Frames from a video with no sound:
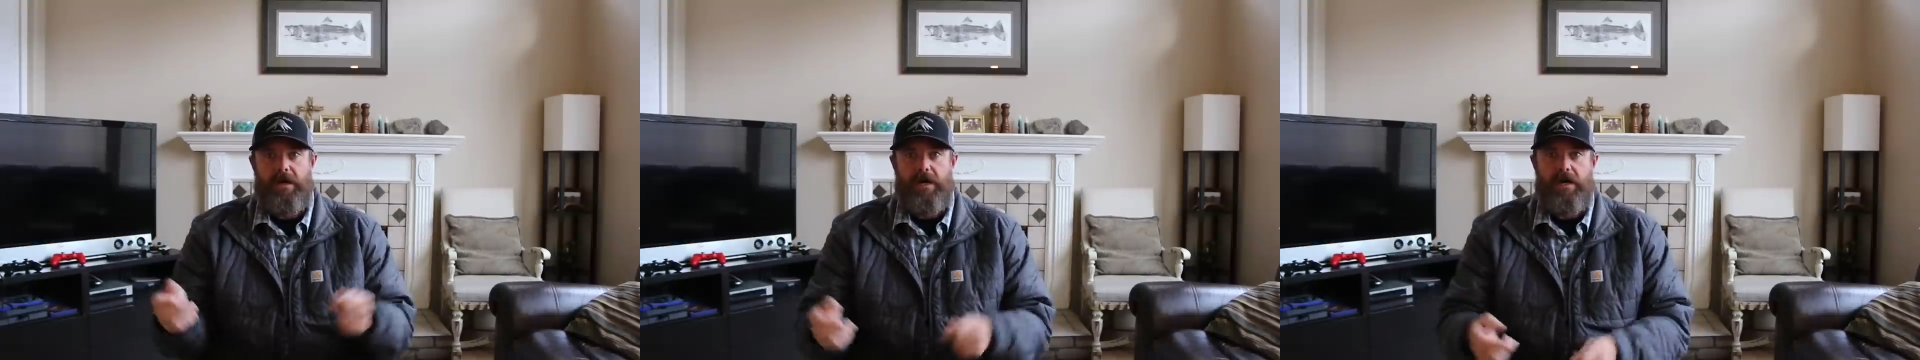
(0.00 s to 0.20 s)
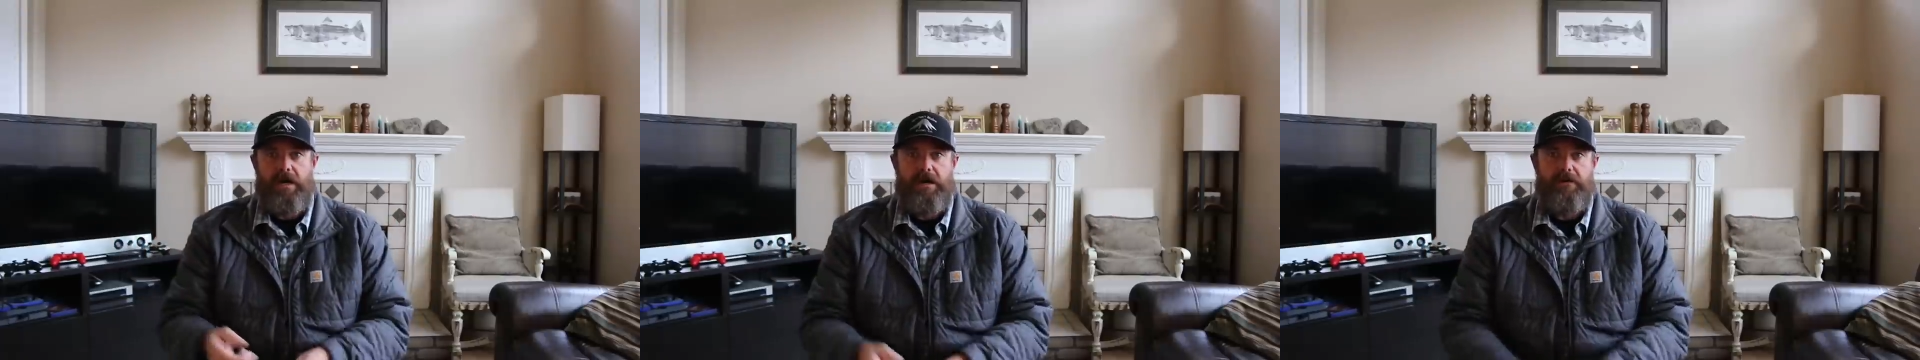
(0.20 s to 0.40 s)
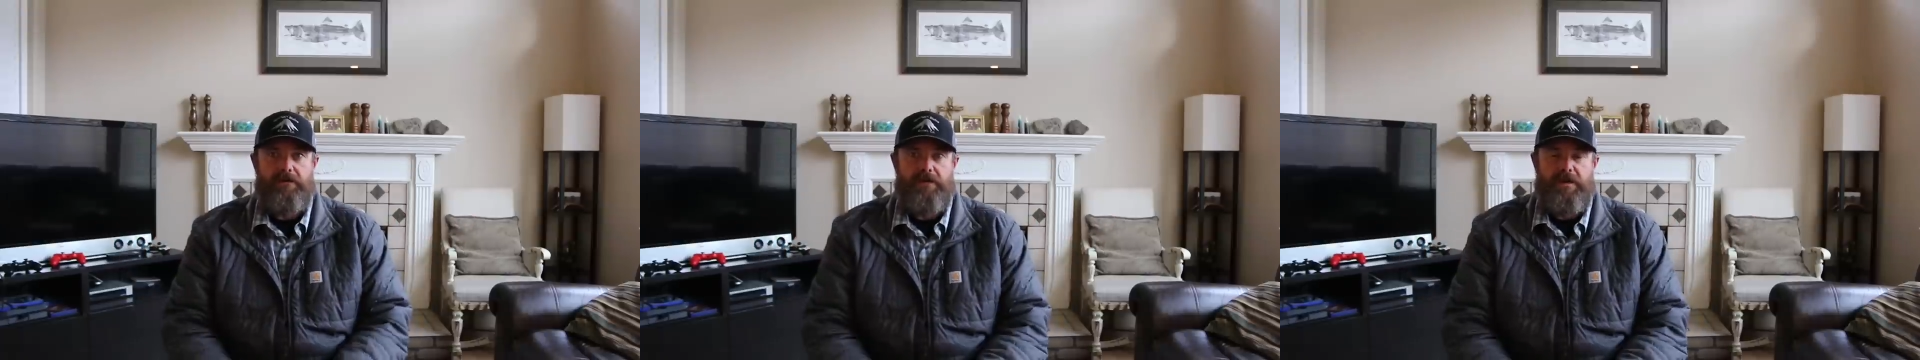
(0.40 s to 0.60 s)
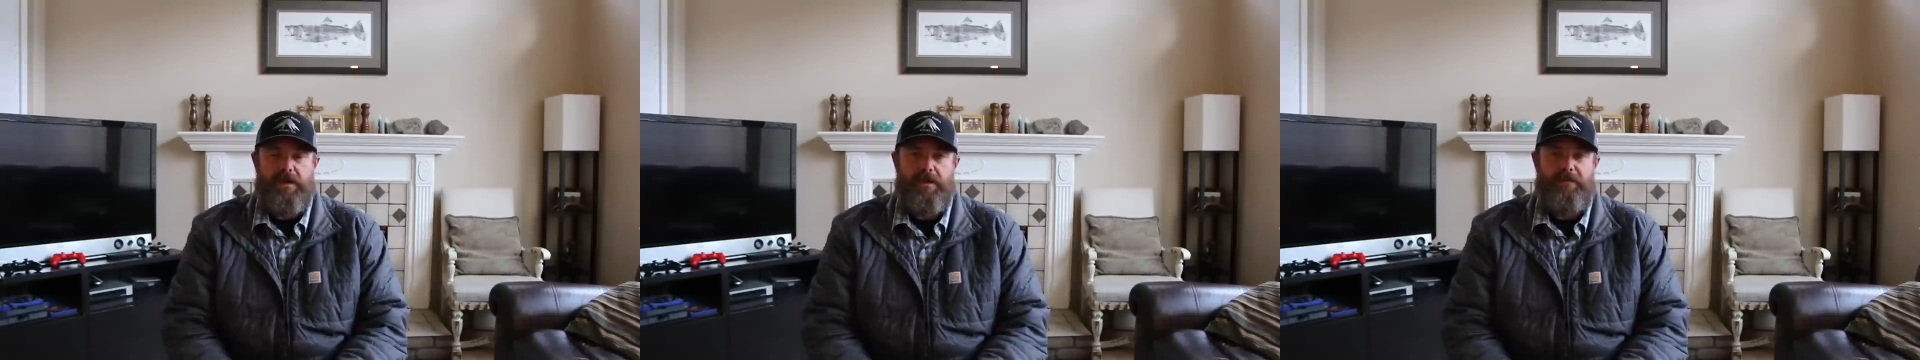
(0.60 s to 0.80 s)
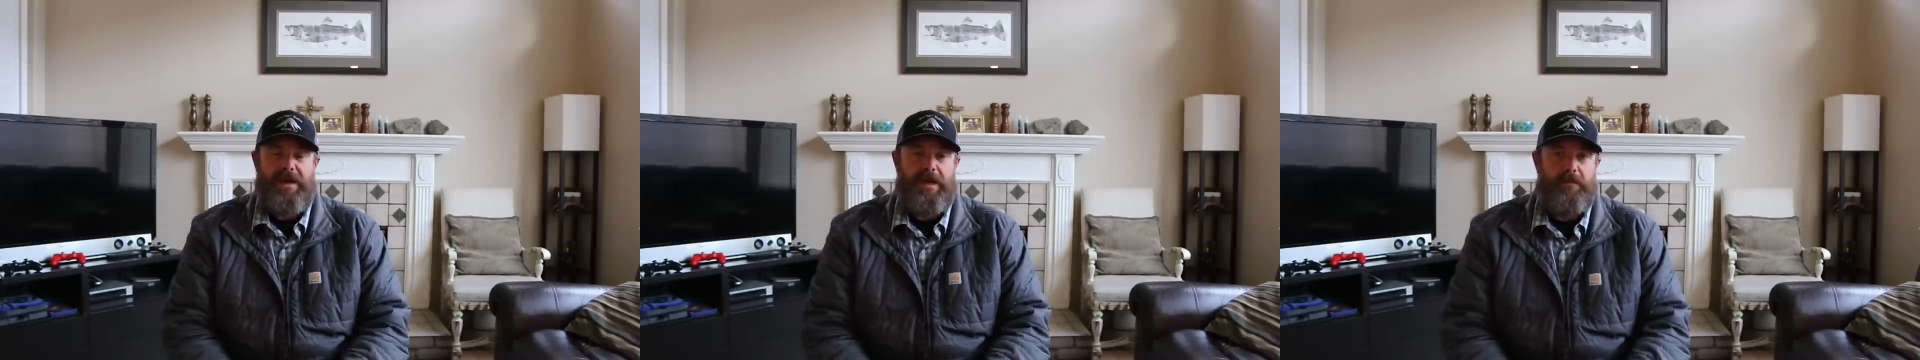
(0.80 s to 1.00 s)
of
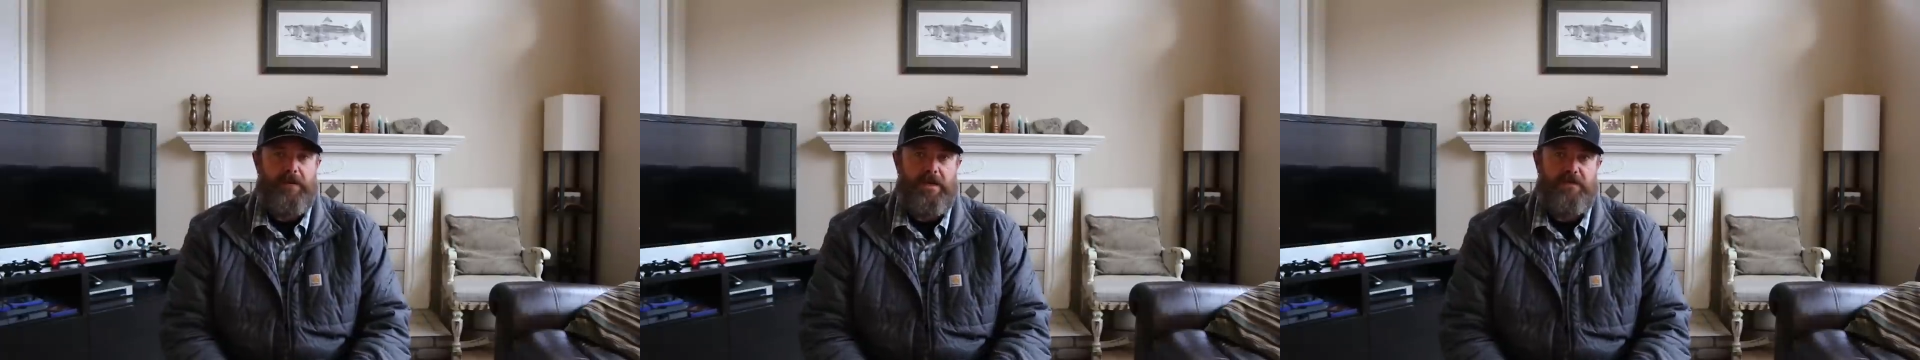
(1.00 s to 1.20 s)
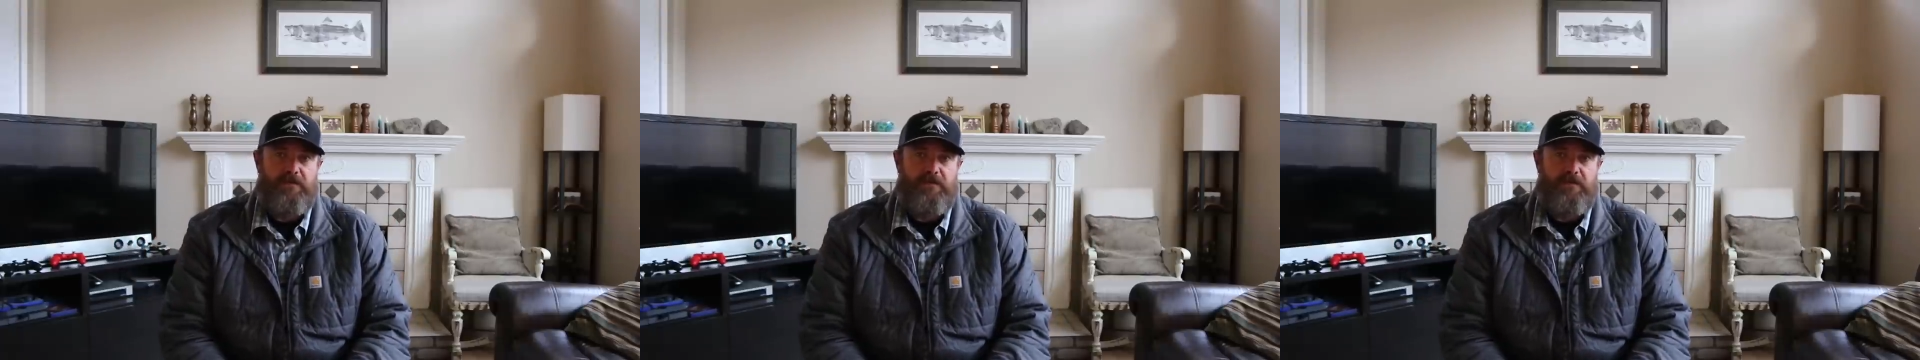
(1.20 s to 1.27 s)
the BattlBox